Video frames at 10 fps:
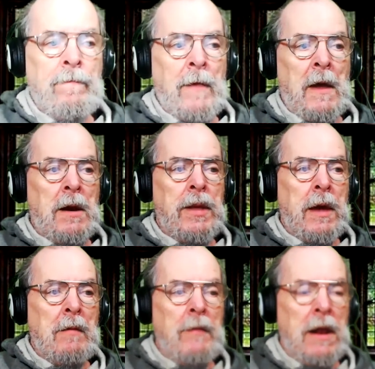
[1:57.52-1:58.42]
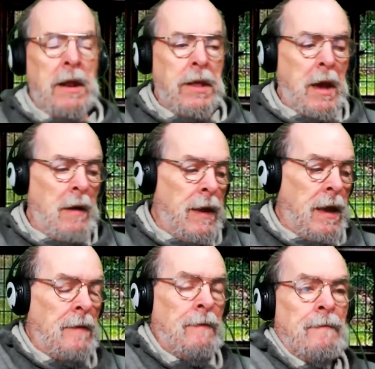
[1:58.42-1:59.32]
It'll take a minute to come
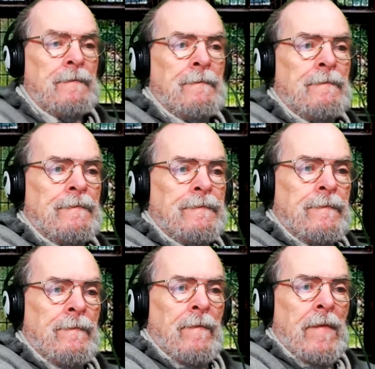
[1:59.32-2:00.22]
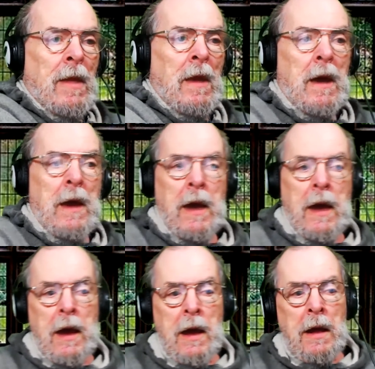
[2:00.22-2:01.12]
in.
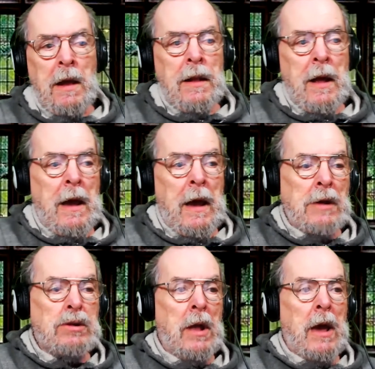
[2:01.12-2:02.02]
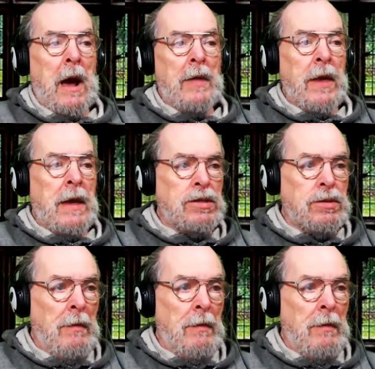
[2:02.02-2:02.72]
And actually, I think it's